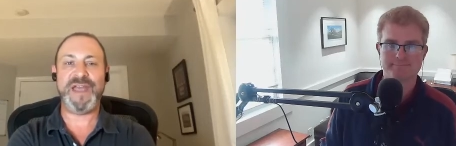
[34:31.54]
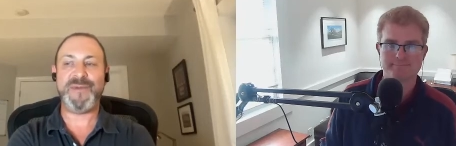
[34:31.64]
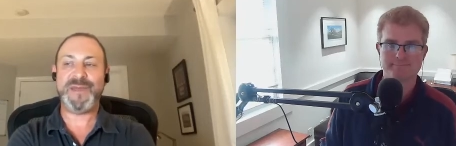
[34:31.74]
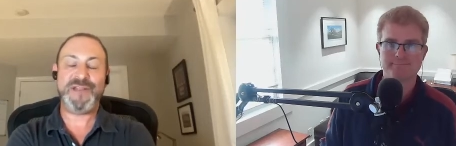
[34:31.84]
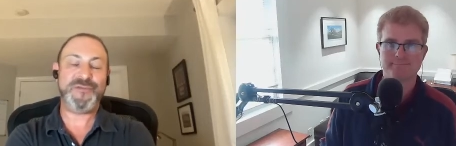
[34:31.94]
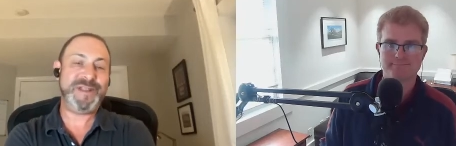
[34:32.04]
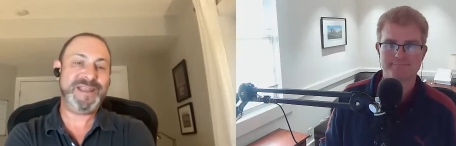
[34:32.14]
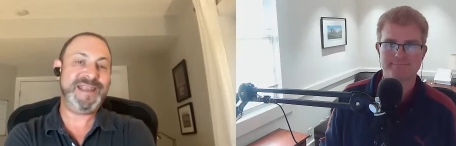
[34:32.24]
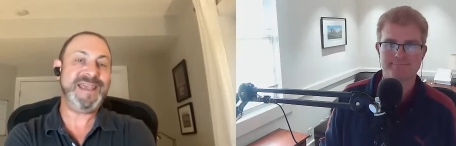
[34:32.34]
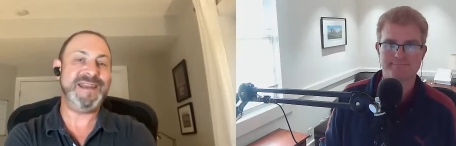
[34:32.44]
Speaker 1: of Fame, I mean, it's
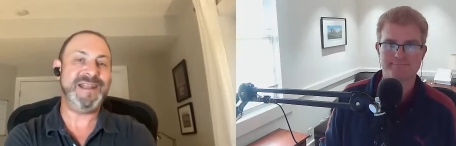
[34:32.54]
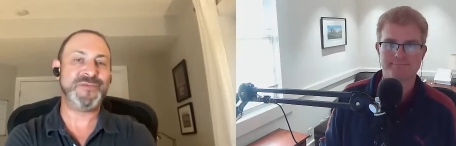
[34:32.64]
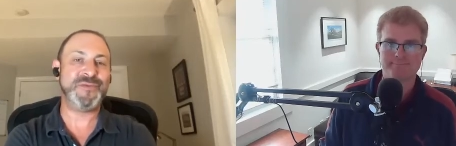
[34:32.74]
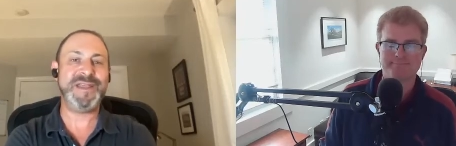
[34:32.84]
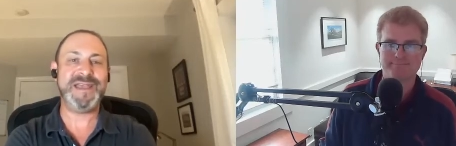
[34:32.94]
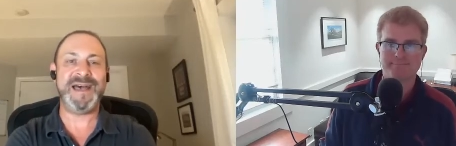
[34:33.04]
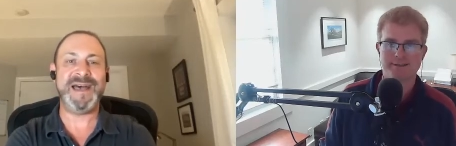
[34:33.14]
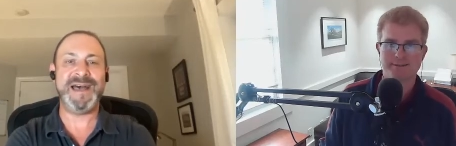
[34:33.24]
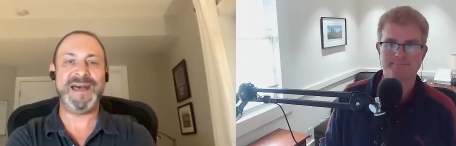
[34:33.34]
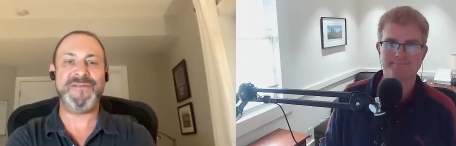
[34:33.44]
really neat. It's really
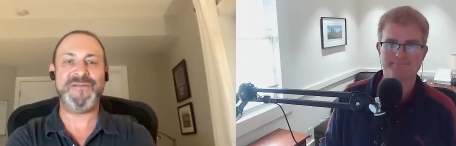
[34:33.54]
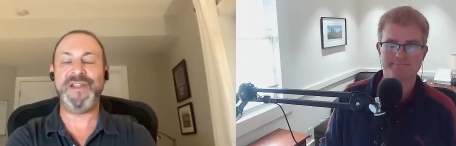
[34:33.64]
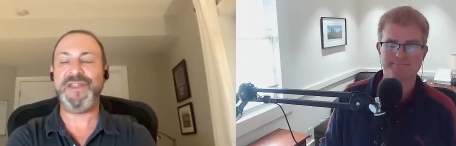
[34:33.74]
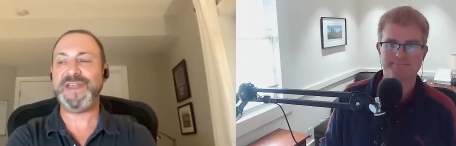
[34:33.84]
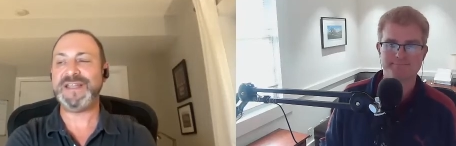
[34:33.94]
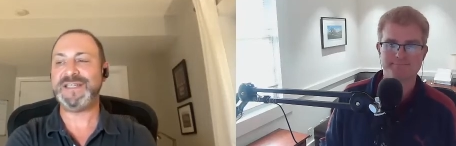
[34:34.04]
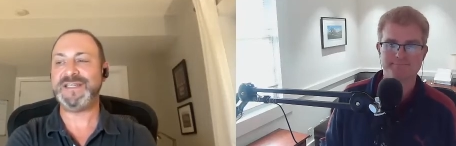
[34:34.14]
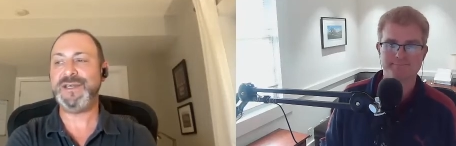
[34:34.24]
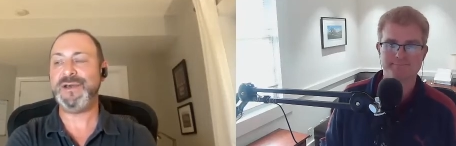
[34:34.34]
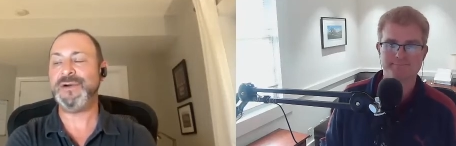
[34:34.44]
yeah. a, a fun thing
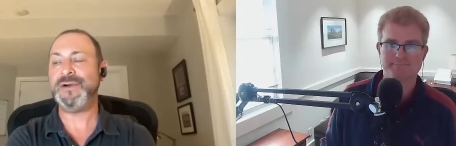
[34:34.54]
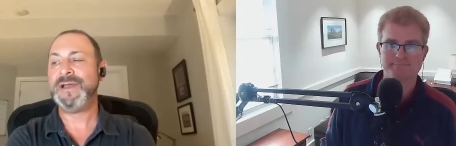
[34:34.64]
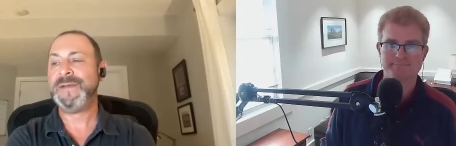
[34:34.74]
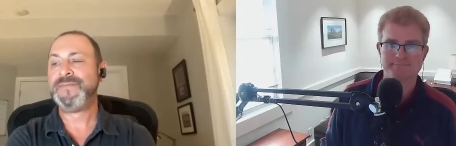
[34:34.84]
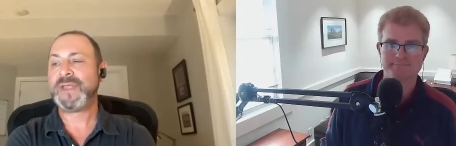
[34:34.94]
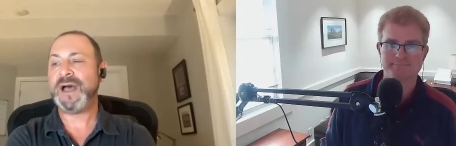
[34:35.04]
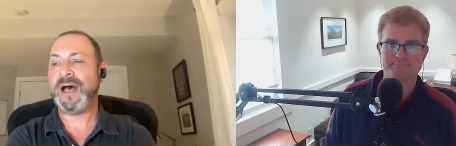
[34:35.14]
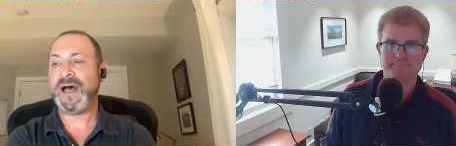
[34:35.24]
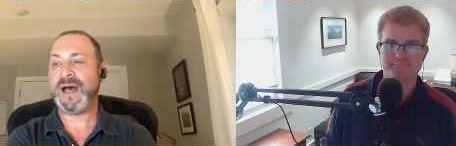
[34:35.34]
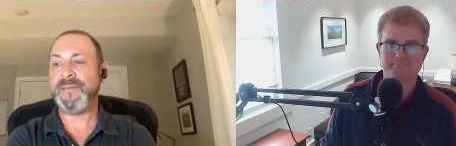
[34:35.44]
to do.
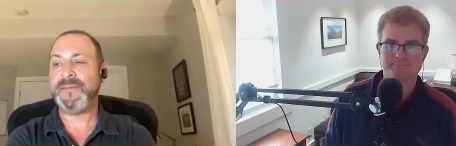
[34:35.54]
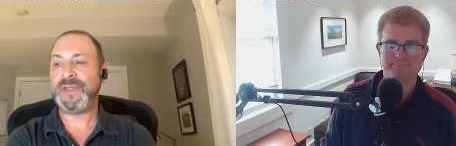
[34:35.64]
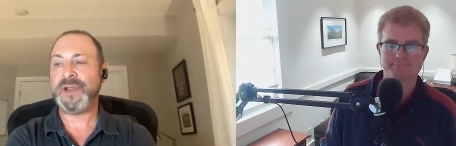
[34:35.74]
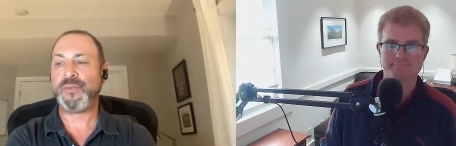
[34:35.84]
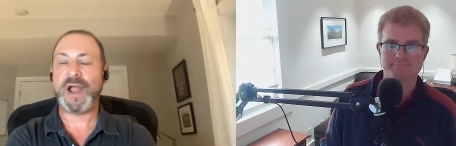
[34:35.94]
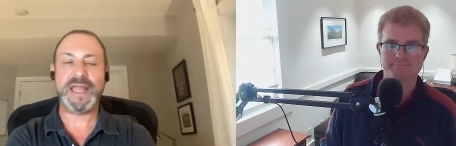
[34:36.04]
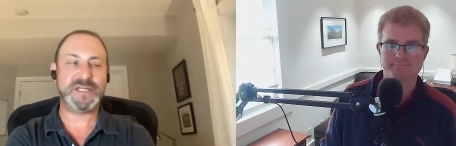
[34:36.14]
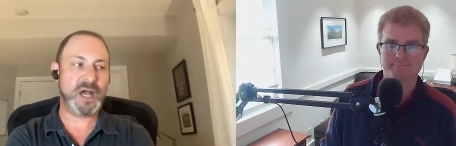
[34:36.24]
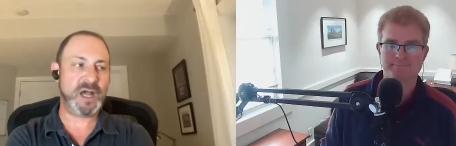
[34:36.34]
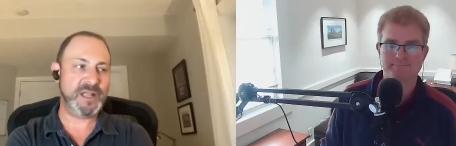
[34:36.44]
Um, you know, Brian
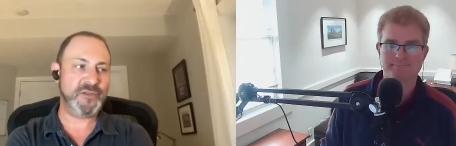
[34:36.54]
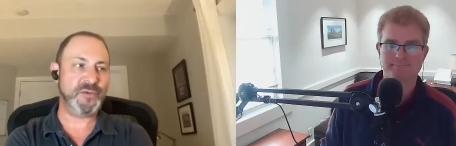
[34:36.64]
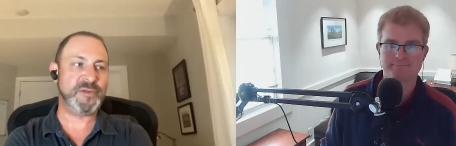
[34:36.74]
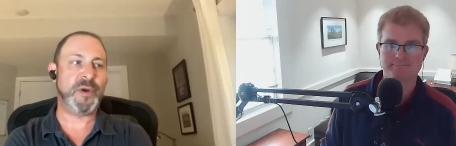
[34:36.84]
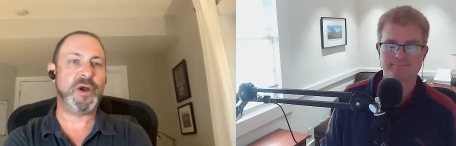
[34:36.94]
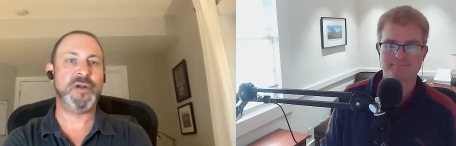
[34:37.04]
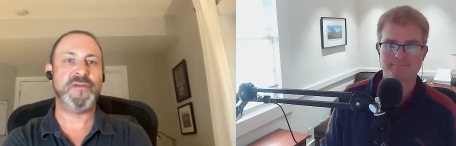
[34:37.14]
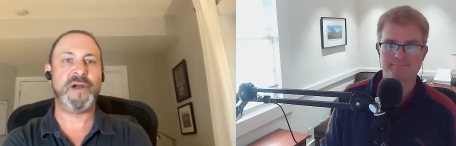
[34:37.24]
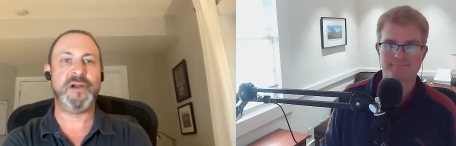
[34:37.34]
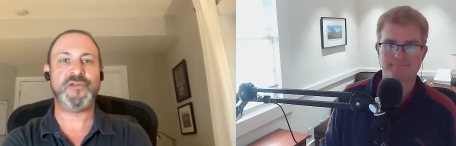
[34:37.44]
Dawkins was a partner
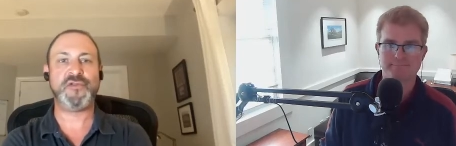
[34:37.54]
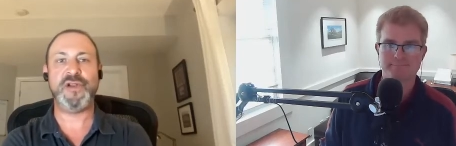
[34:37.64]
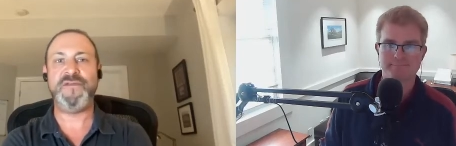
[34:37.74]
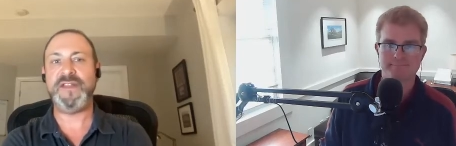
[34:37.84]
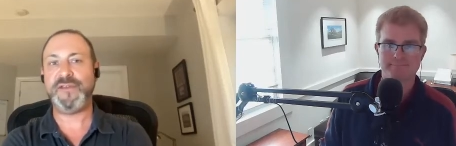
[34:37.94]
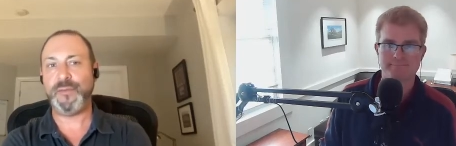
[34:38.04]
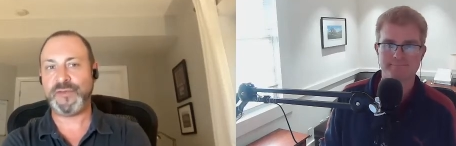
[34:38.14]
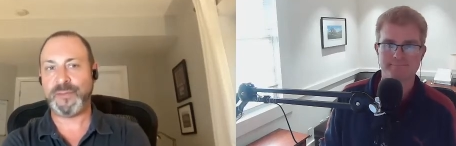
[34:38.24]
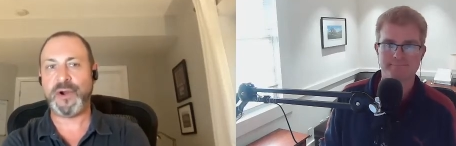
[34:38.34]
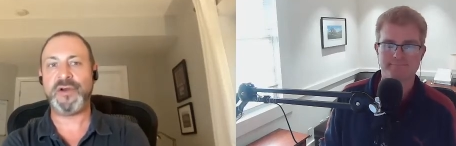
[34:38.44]
of ours. Troy Vincent
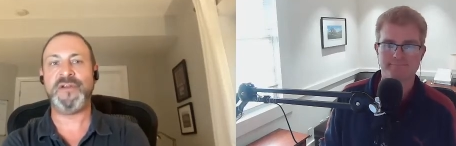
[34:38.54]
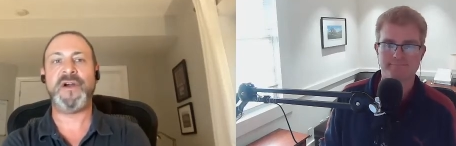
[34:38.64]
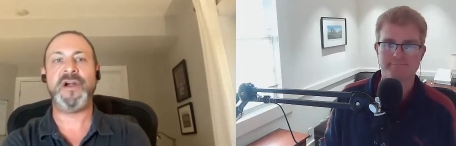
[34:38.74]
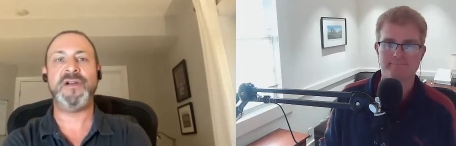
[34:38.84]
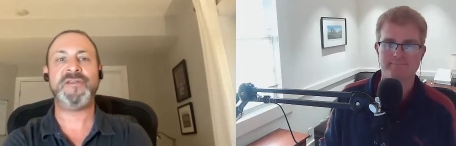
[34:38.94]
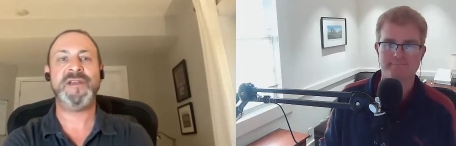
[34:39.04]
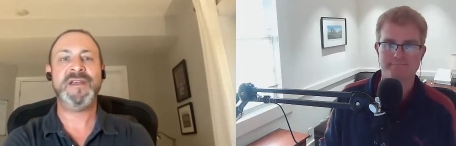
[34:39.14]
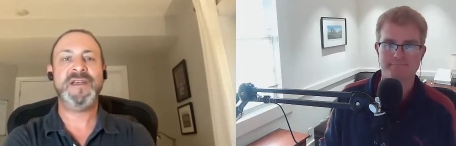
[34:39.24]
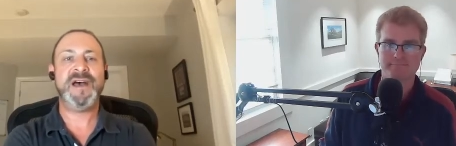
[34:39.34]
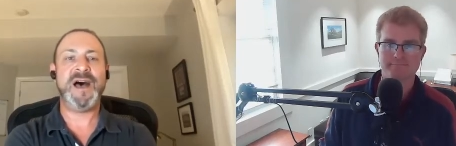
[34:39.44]
was a partner of ours.
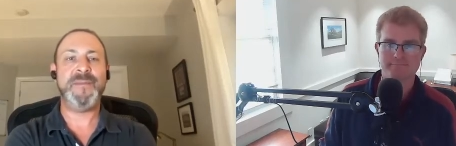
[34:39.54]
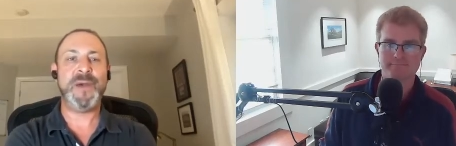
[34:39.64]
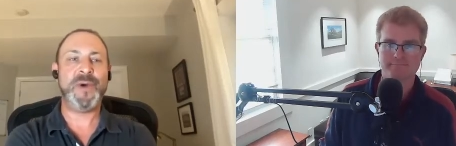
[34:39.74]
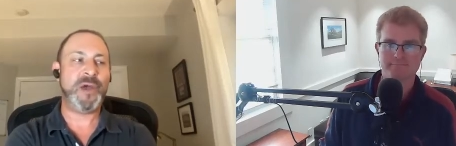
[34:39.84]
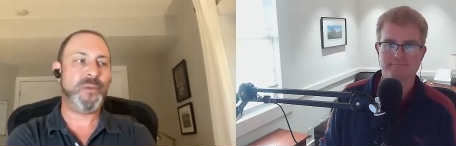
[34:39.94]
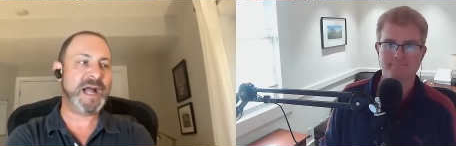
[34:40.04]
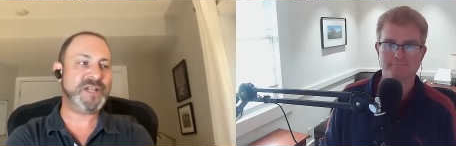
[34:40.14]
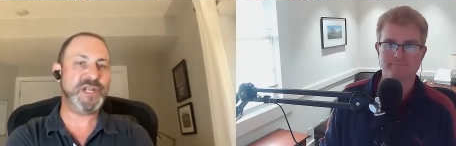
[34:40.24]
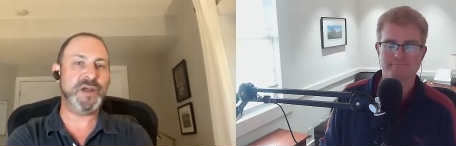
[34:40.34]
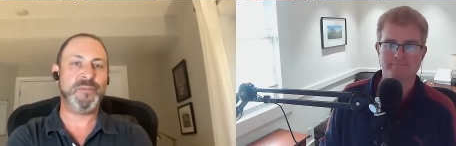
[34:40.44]
Um, and when I
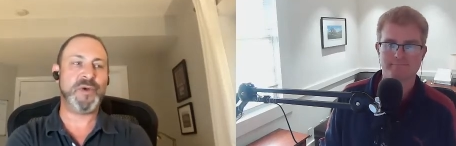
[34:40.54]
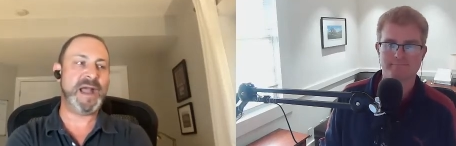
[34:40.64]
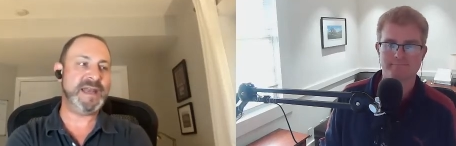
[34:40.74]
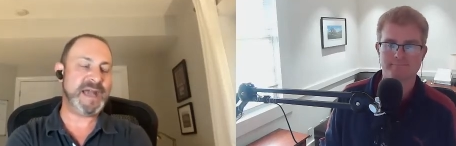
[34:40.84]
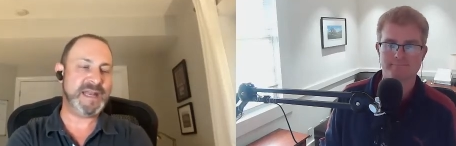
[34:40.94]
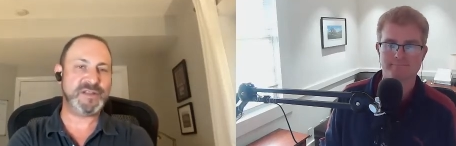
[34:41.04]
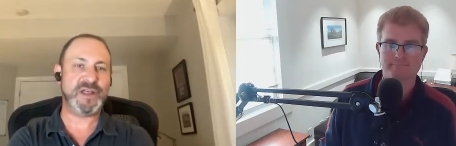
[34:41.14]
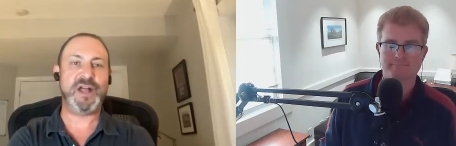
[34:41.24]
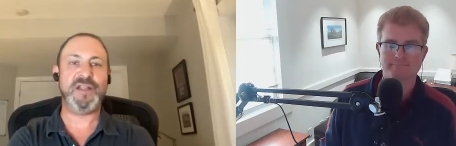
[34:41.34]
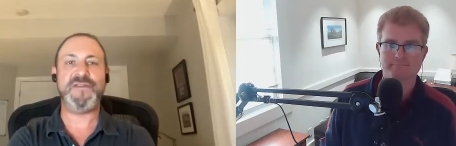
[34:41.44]
watch, you know, Brian got into the
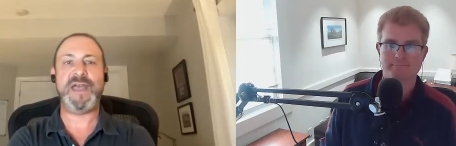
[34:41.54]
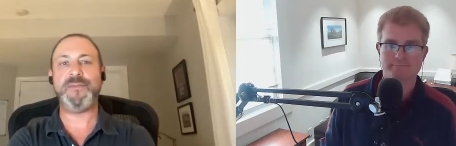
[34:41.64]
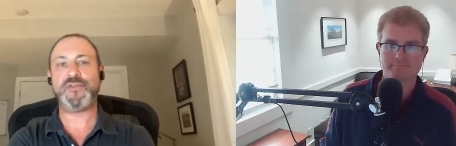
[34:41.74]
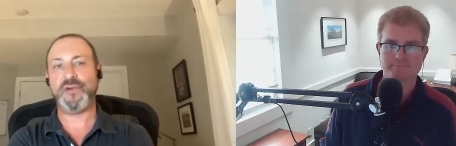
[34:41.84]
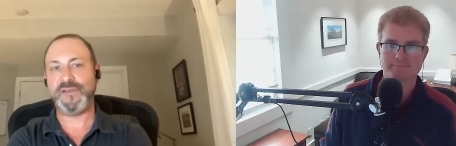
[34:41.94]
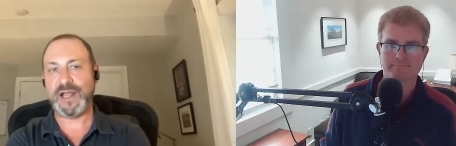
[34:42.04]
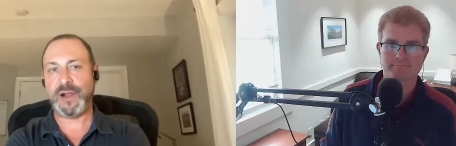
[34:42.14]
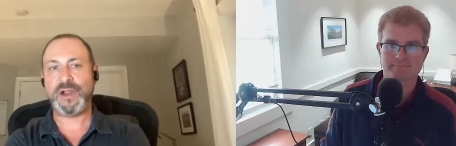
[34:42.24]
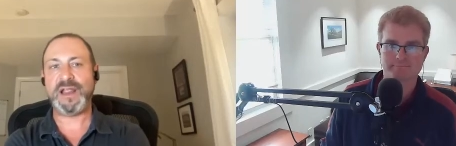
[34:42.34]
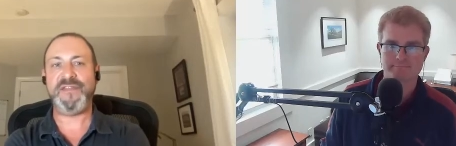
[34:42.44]
Hall of Fame, Troy's now
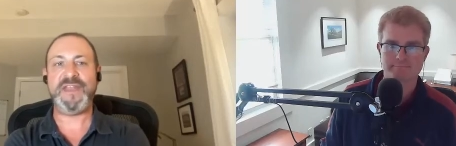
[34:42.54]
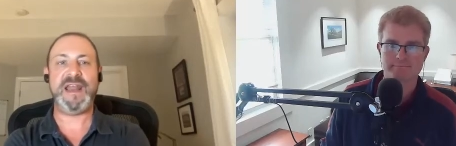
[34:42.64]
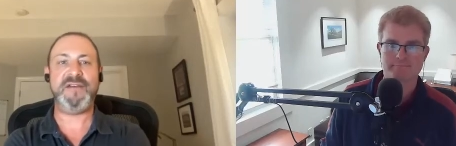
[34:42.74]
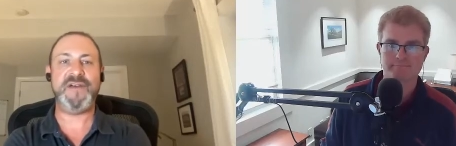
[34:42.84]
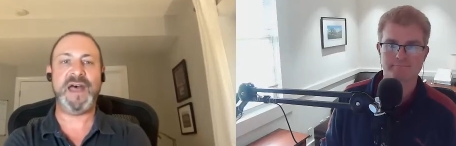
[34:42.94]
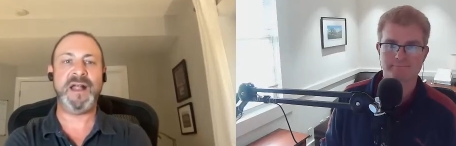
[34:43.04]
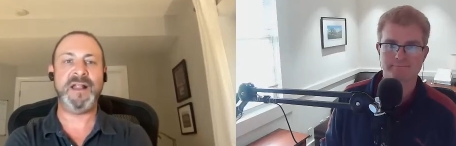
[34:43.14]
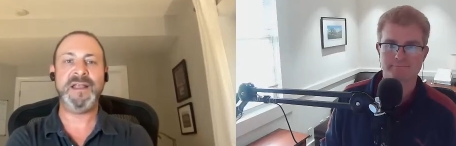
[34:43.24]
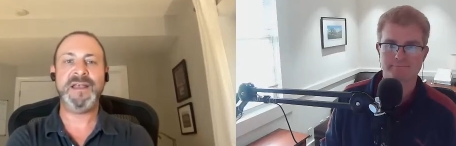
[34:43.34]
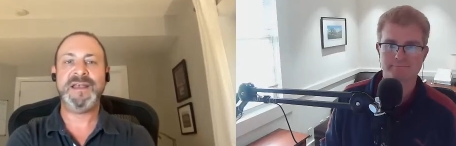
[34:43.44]
working at the N F
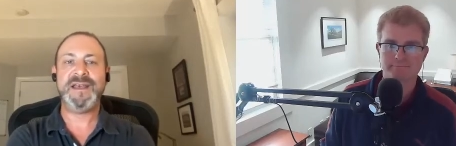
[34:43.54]
L.